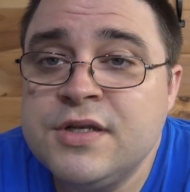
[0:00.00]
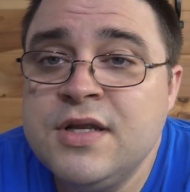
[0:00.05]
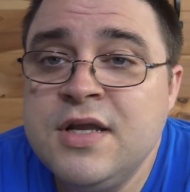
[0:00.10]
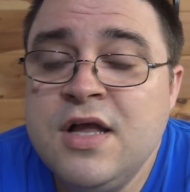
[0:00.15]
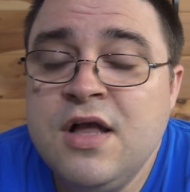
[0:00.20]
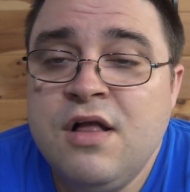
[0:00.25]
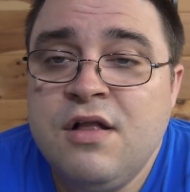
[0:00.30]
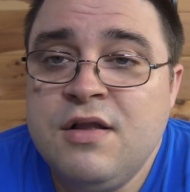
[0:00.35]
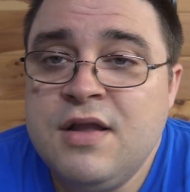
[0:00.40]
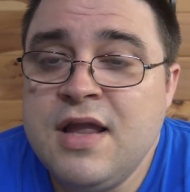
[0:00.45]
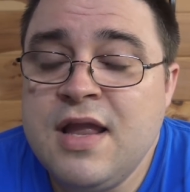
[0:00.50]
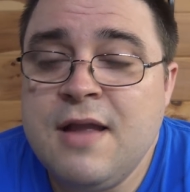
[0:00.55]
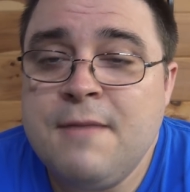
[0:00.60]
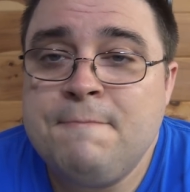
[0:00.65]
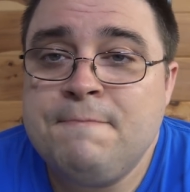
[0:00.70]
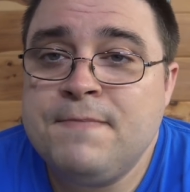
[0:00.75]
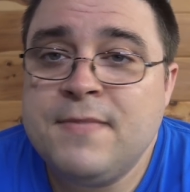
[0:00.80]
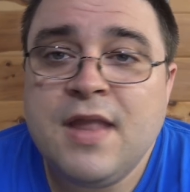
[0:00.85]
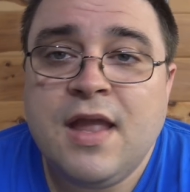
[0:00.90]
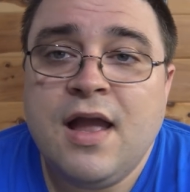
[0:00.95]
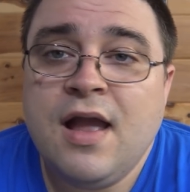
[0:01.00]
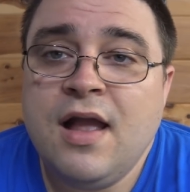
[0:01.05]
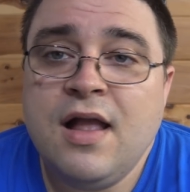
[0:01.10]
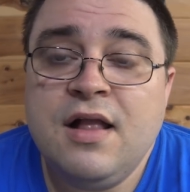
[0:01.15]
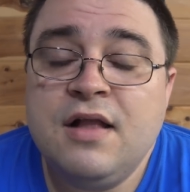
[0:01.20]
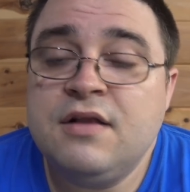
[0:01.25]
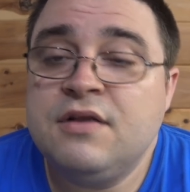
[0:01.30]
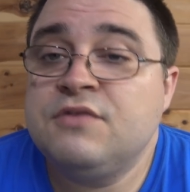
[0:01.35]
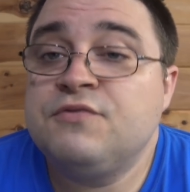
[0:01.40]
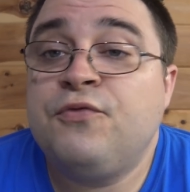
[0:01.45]

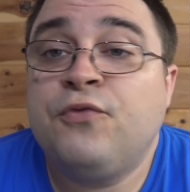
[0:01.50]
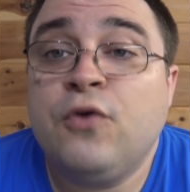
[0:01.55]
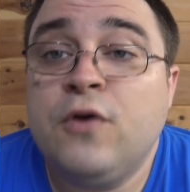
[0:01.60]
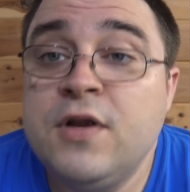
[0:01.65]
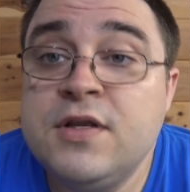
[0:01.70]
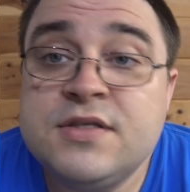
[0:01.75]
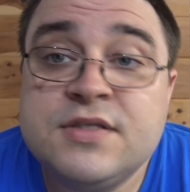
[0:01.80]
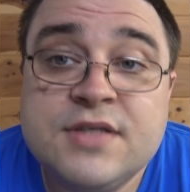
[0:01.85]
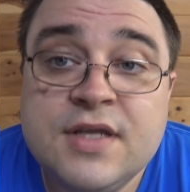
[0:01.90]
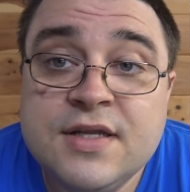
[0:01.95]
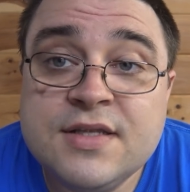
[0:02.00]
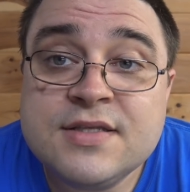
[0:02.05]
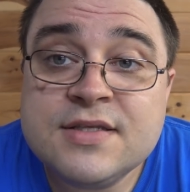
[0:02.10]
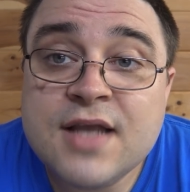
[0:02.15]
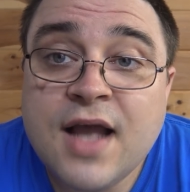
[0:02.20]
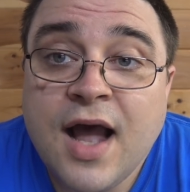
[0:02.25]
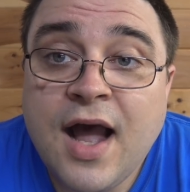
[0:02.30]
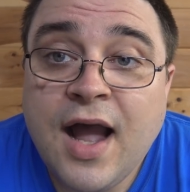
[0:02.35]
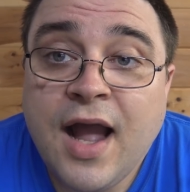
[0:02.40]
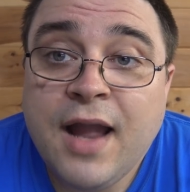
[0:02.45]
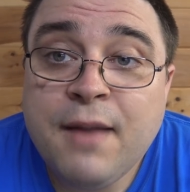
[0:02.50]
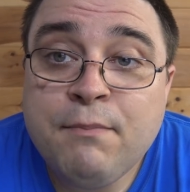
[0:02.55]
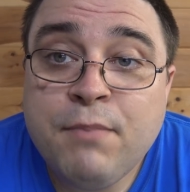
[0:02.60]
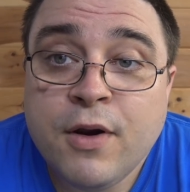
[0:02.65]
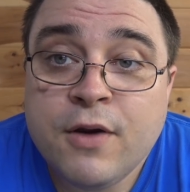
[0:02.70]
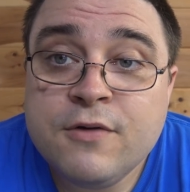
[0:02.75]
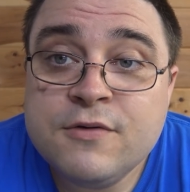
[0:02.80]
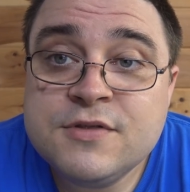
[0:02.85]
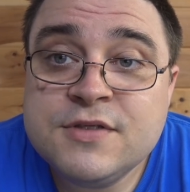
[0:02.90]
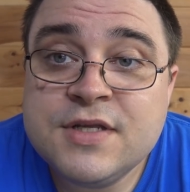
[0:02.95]
For instance, I
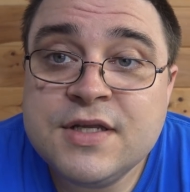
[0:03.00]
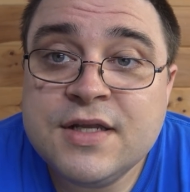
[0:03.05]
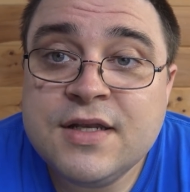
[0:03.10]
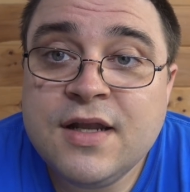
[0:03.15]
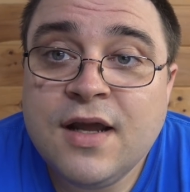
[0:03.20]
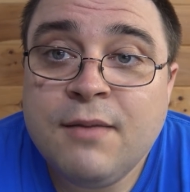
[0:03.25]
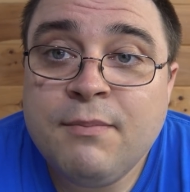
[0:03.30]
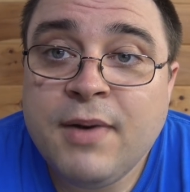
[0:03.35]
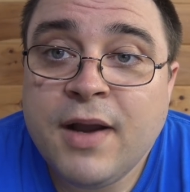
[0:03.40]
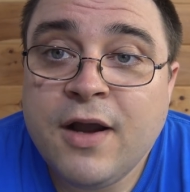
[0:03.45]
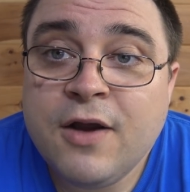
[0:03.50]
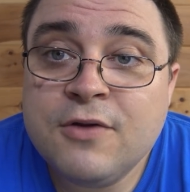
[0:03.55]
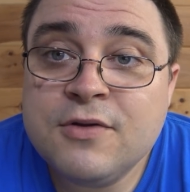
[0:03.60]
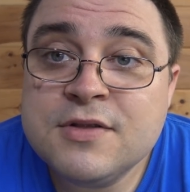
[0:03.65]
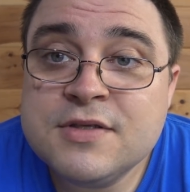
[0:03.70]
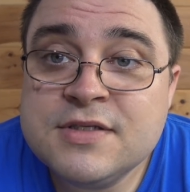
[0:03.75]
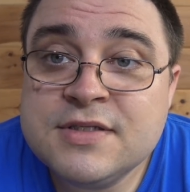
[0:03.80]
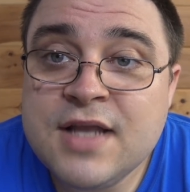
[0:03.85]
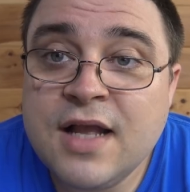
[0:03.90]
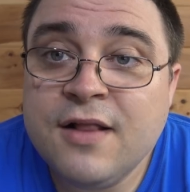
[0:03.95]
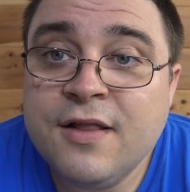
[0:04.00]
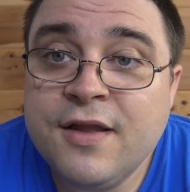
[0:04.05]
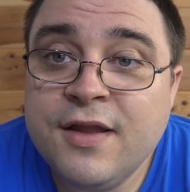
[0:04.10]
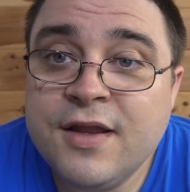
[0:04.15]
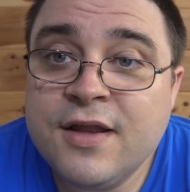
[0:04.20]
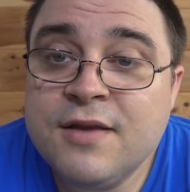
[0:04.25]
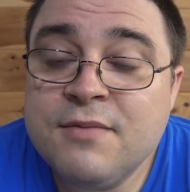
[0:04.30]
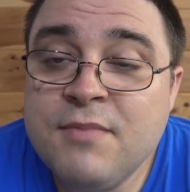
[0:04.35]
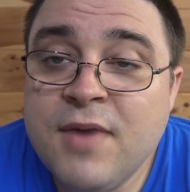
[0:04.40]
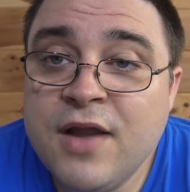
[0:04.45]
posted about
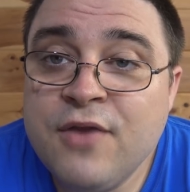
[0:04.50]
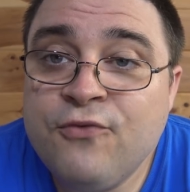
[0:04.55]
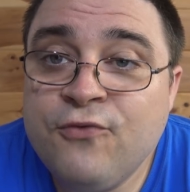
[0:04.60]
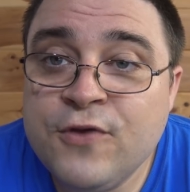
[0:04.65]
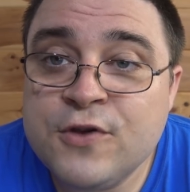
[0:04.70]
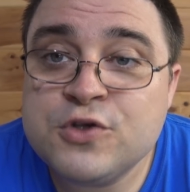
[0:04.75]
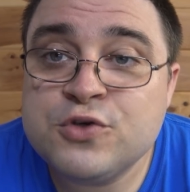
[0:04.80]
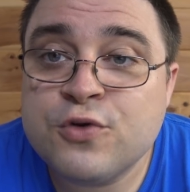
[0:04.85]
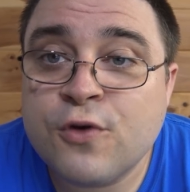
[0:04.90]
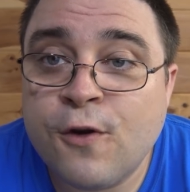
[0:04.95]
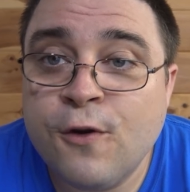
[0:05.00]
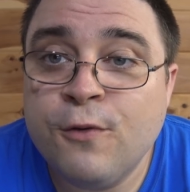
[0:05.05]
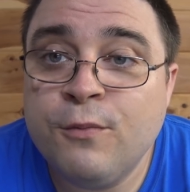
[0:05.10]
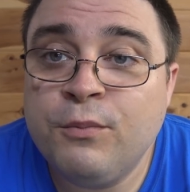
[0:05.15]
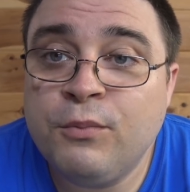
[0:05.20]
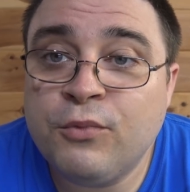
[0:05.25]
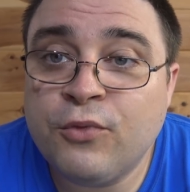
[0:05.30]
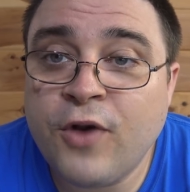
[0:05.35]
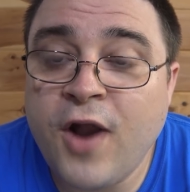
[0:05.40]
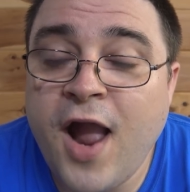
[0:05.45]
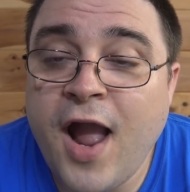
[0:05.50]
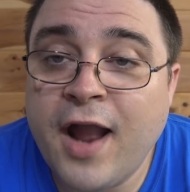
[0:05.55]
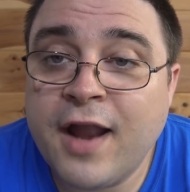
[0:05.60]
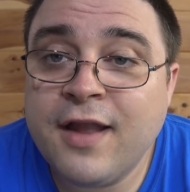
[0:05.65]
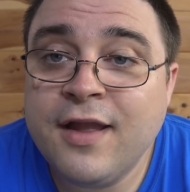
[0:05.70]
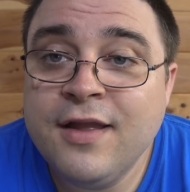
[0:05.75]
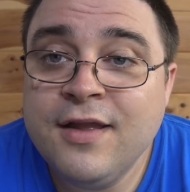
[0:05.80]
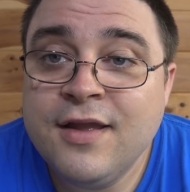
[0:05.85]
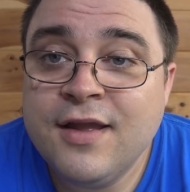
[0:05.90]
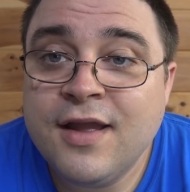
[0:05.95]
selling my Fishroom rack,
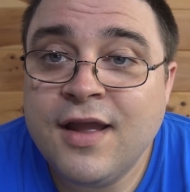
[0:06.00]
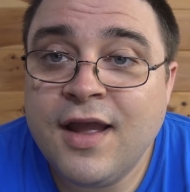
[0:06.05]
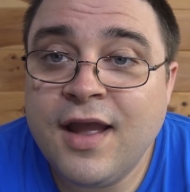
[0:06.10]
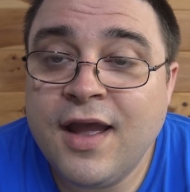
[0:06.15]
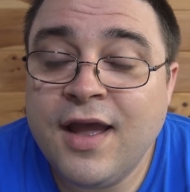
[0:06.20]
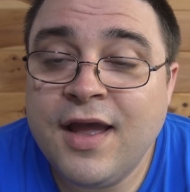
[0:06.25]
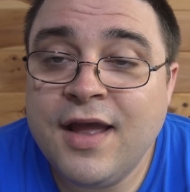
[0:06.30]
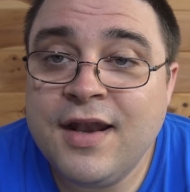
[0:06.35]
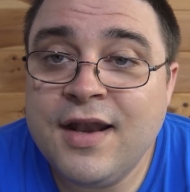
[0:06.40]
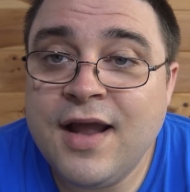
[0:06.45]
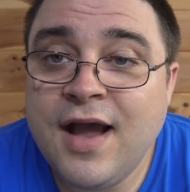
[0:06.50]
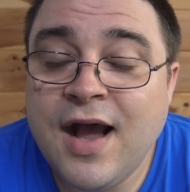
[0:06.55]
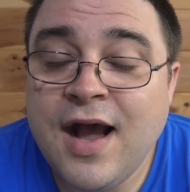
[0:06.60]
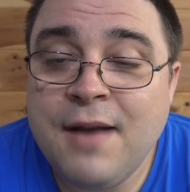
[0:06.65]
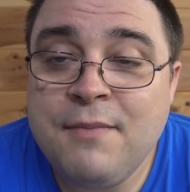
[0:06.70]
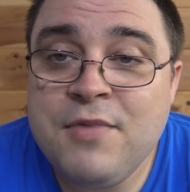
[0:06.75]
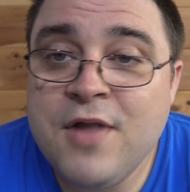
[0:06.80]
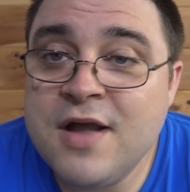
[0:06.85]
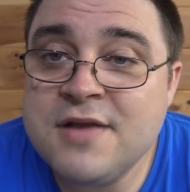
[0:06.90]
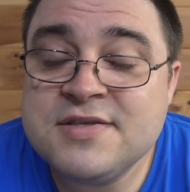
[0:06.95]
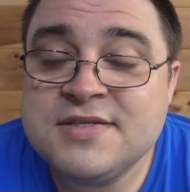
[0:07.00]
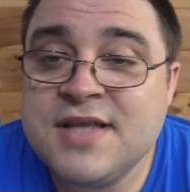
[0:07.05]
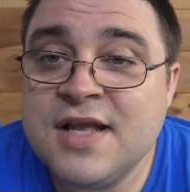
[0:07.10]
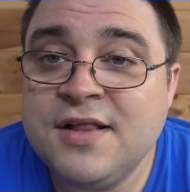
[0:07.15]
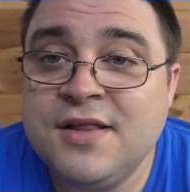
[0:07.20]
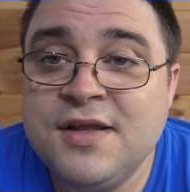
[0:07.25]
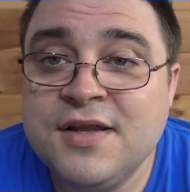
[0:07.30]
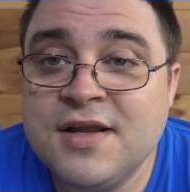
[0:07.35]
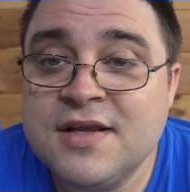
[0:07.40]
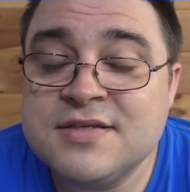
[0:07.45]
and I'm not
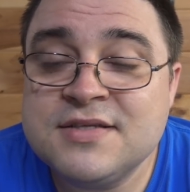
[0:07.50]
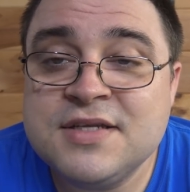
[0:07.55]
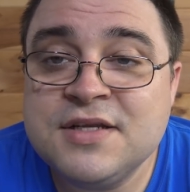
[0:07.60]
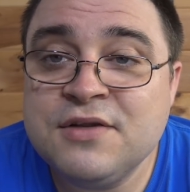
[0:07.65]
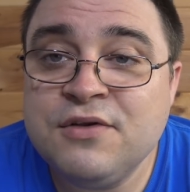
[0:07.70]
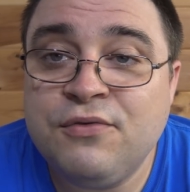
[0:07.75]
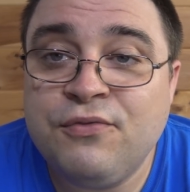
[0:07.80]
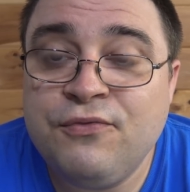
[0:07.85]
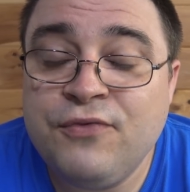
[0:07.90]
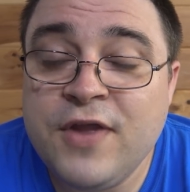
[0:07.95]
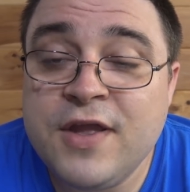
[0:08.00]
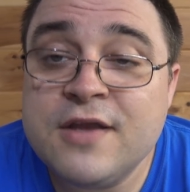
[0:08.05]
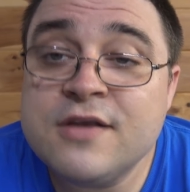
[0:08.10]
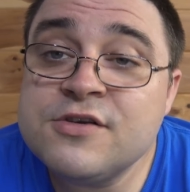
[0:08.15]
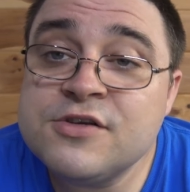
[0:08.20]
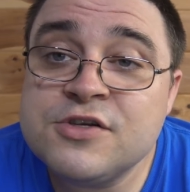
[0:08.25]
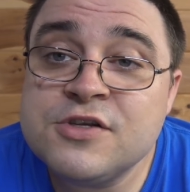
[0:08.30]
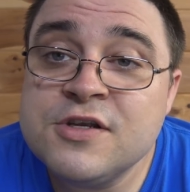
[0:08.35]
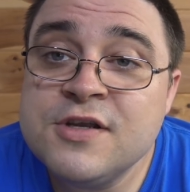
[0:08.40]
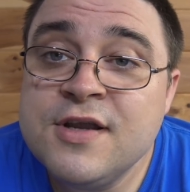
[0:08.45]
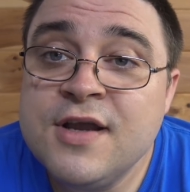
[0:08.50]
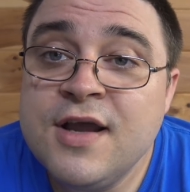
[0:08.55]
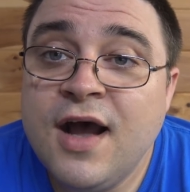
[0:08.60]
selling a single fish.